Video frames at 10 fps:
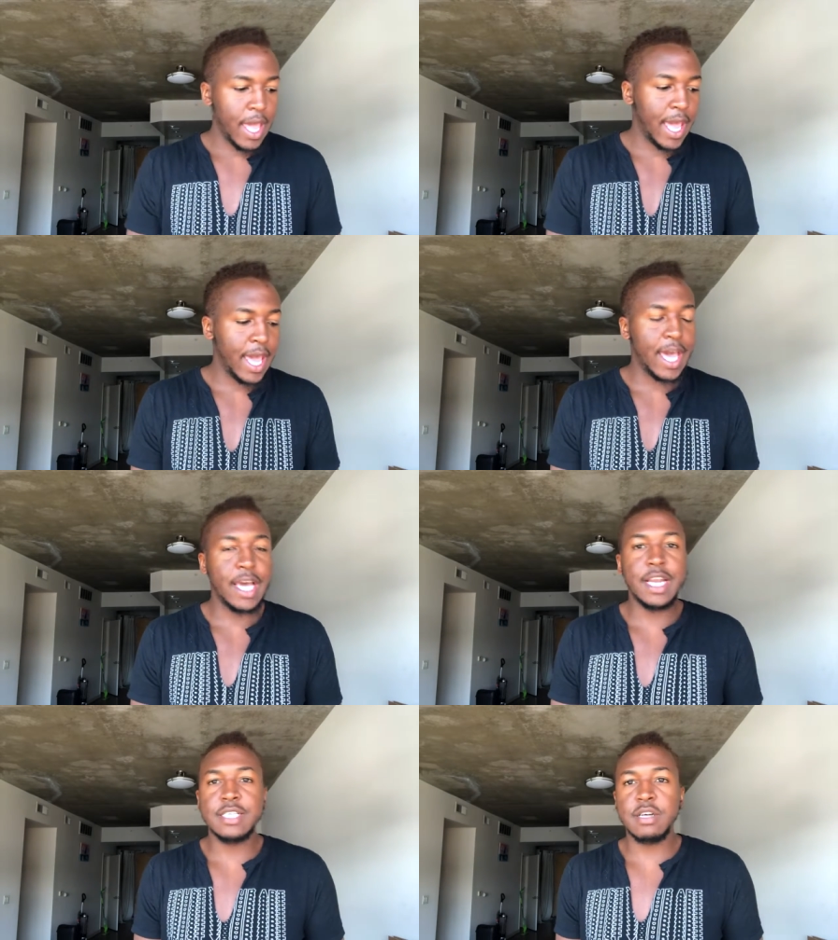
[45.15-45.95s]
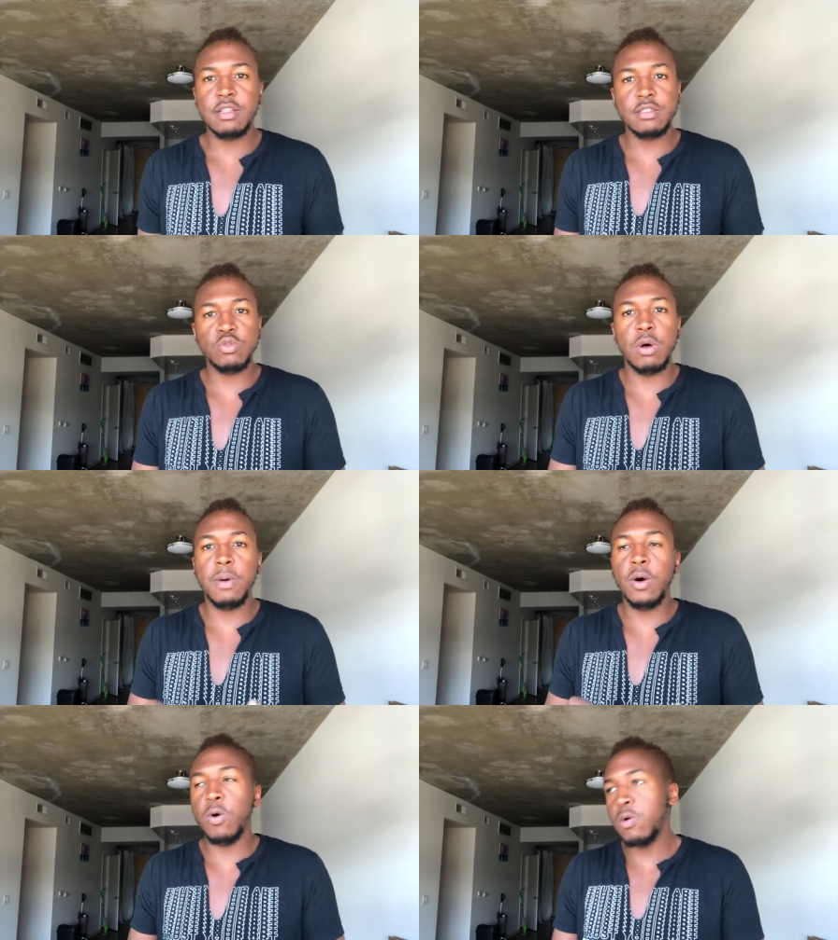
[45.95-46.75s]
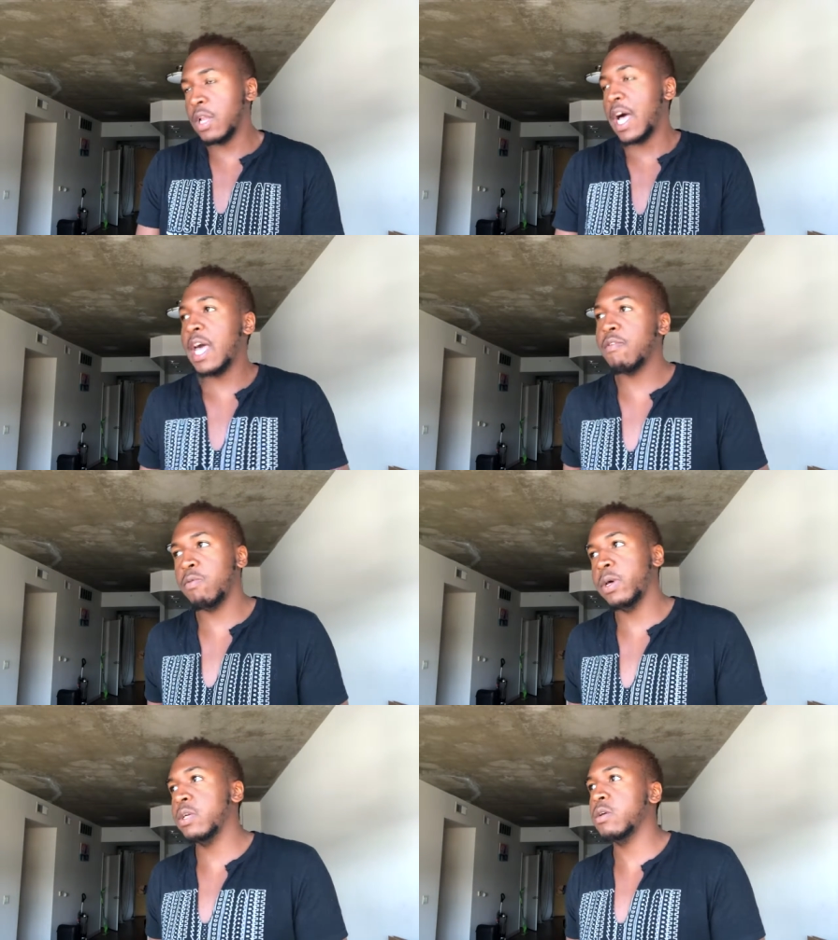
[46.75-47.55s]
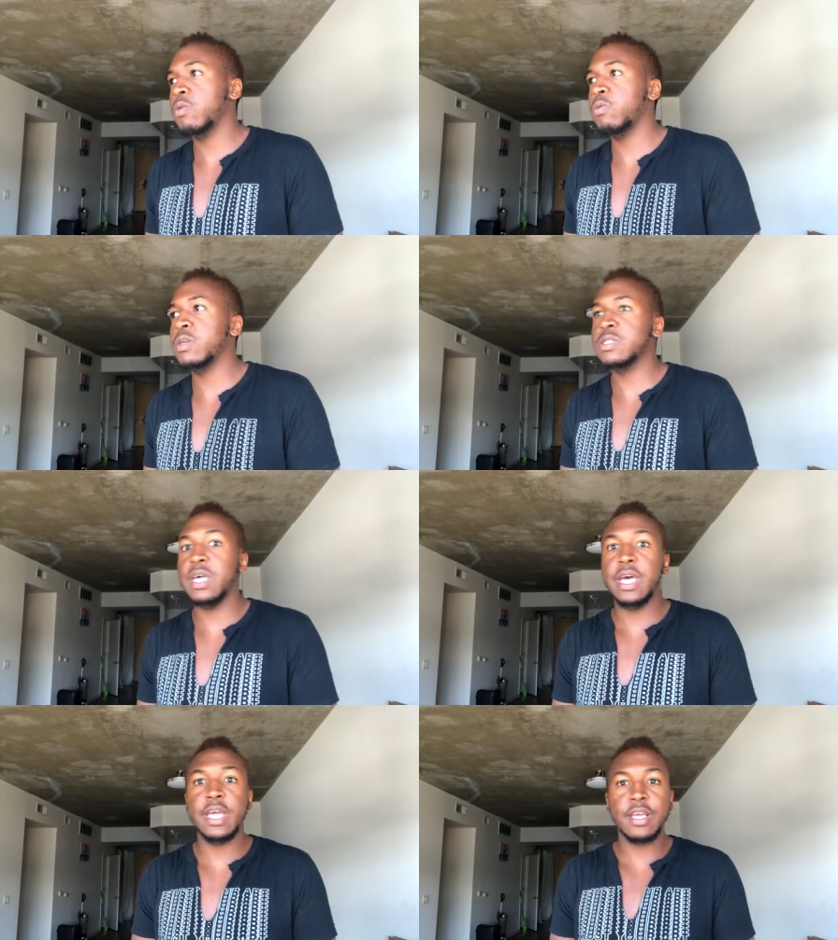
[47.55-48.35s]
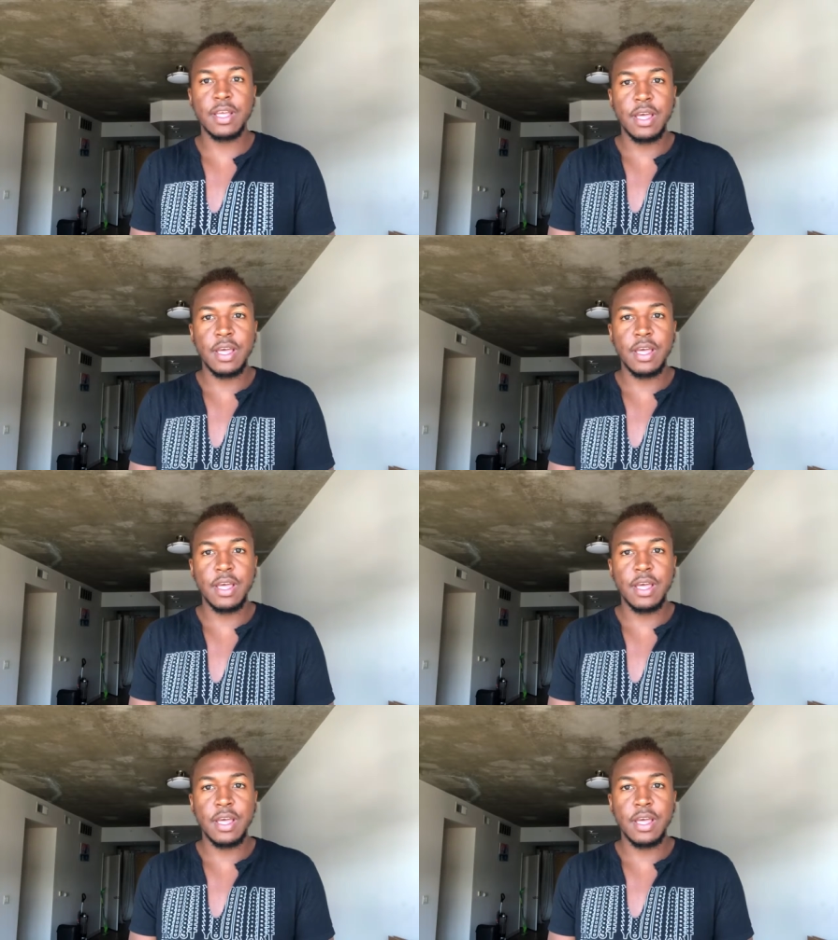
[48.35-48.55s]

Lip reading: And I saw this throughout my whole life, whether it was like